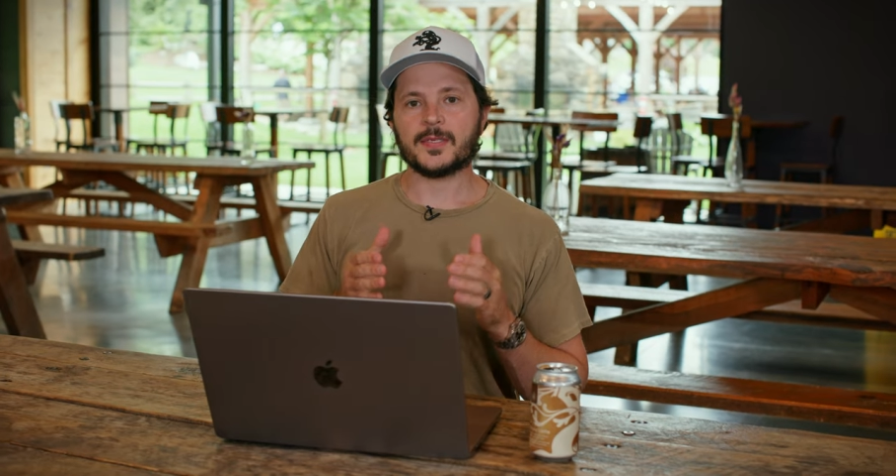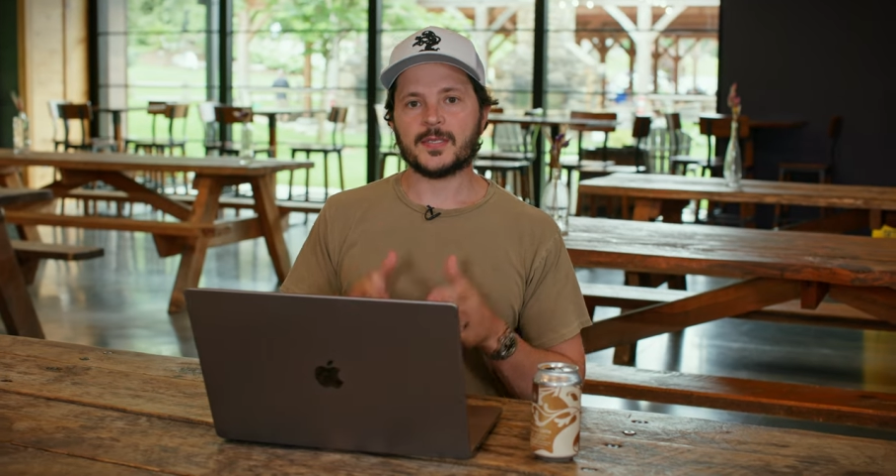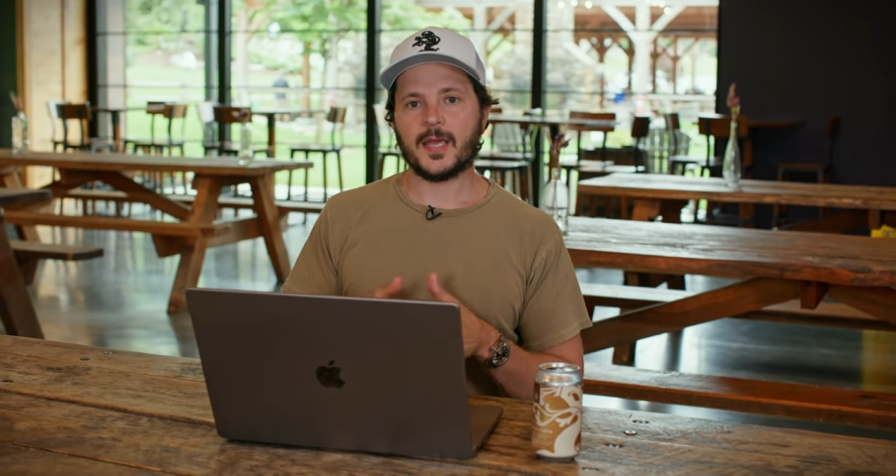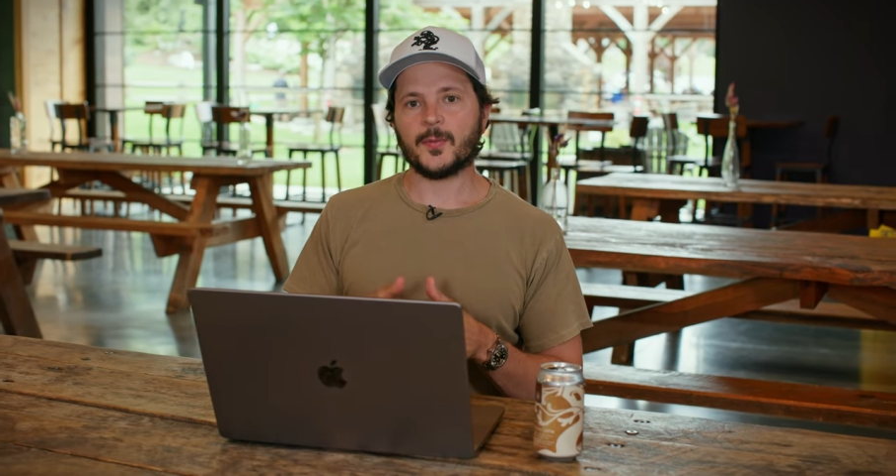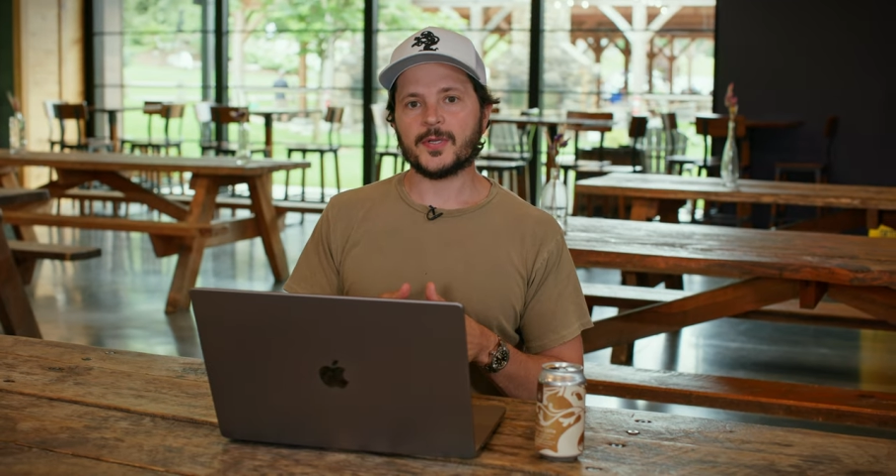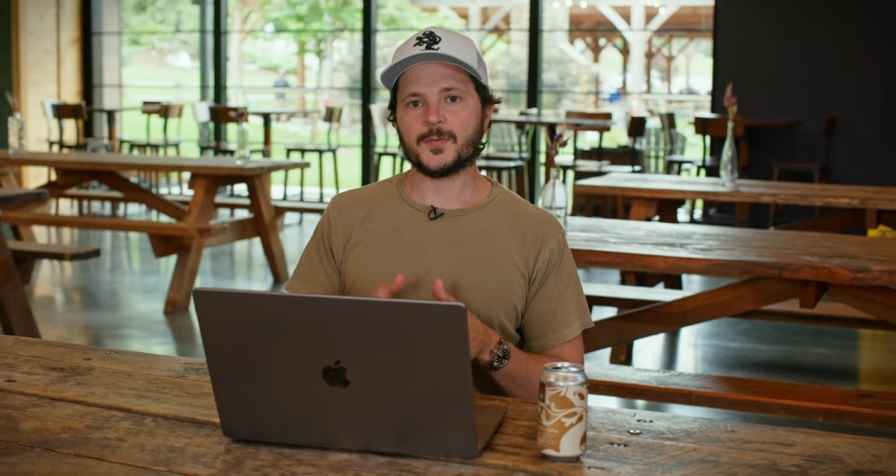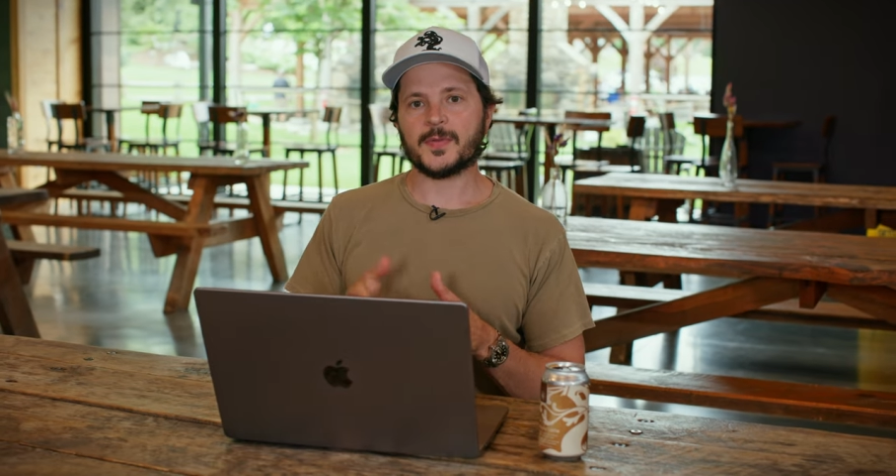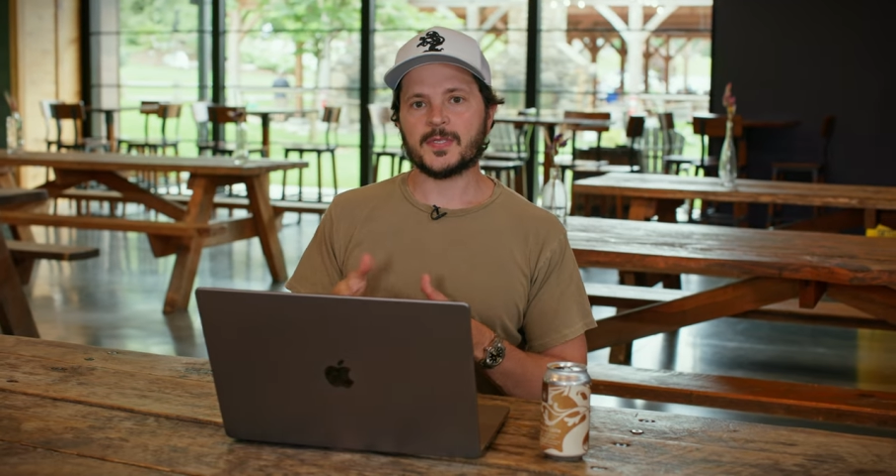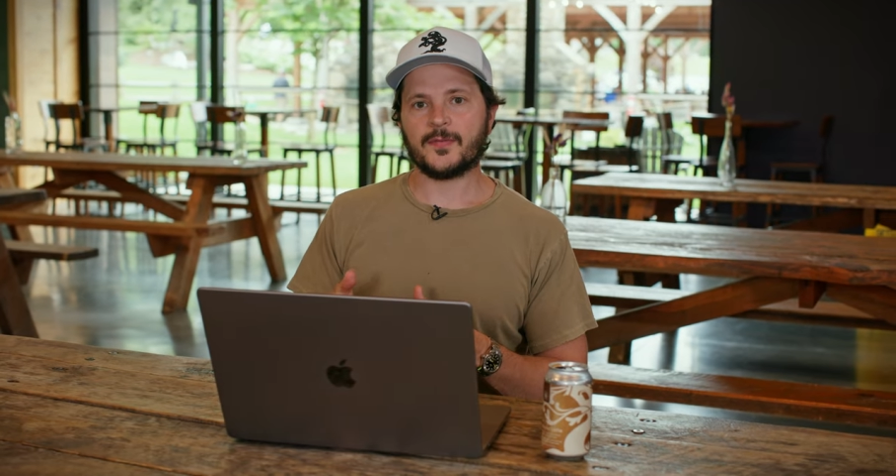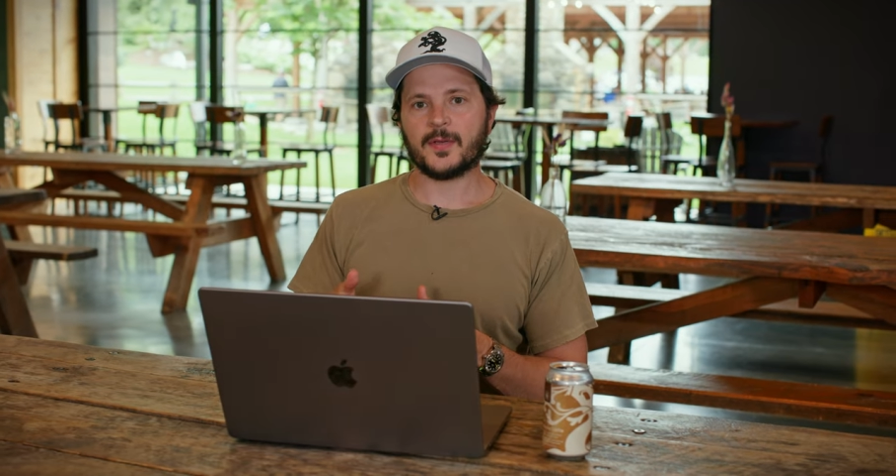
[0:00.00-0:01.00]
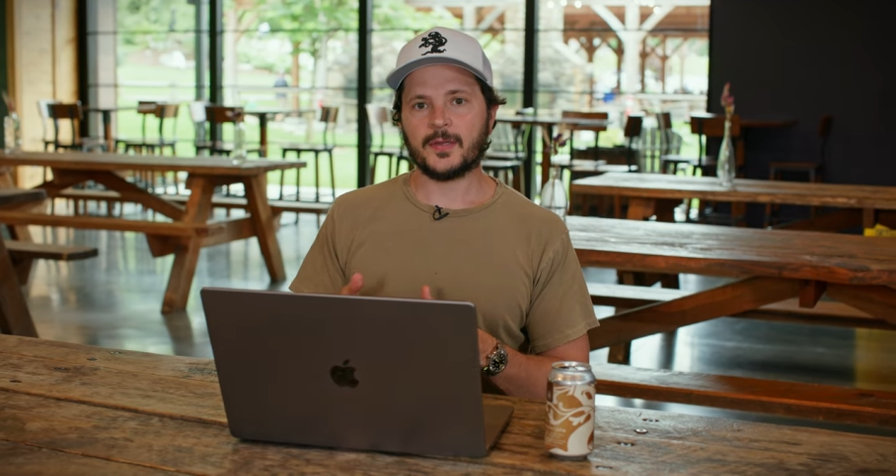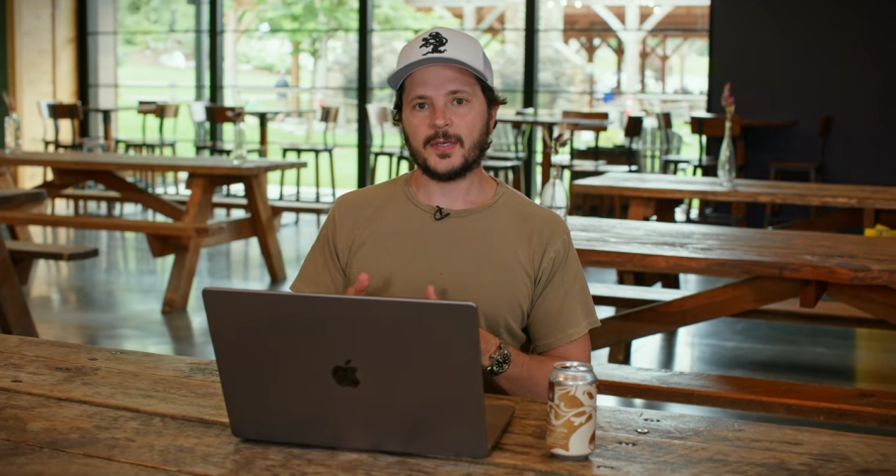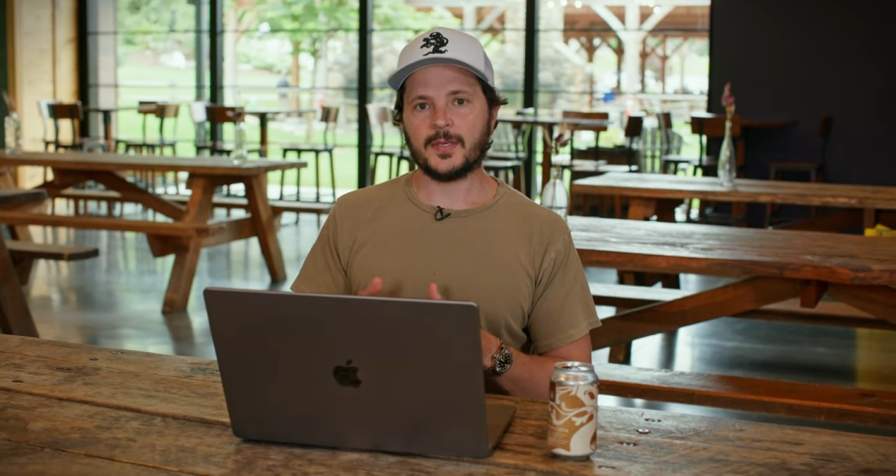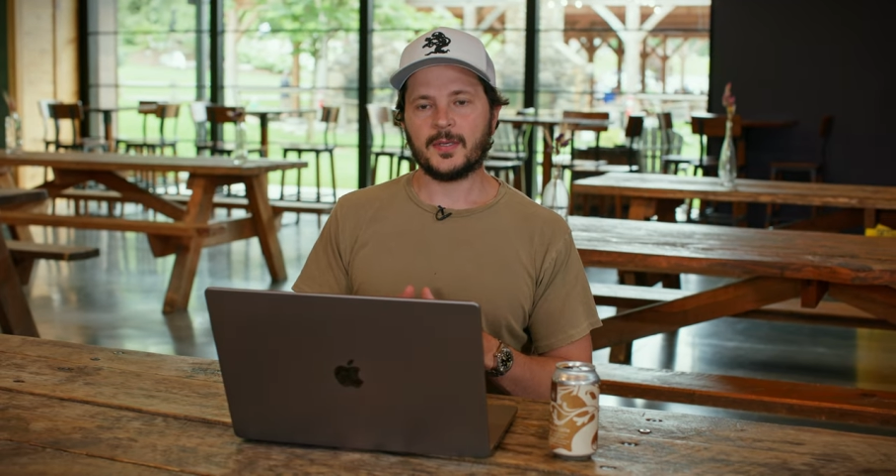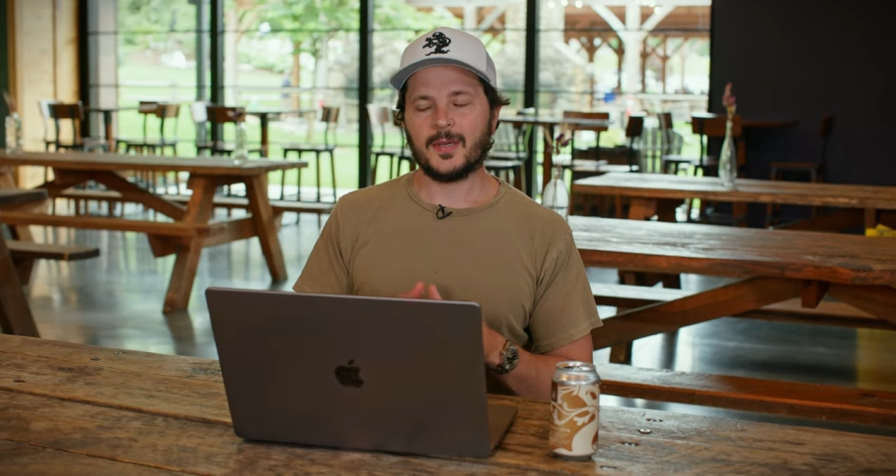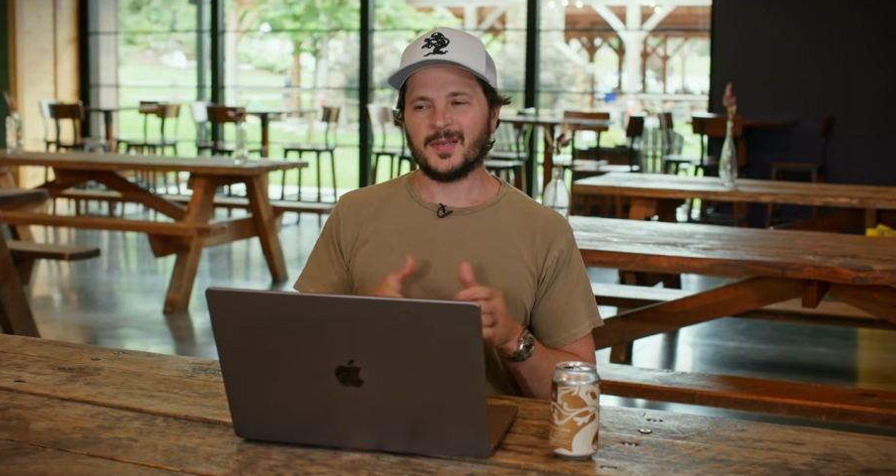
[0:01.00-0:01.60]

Sandwich specifically,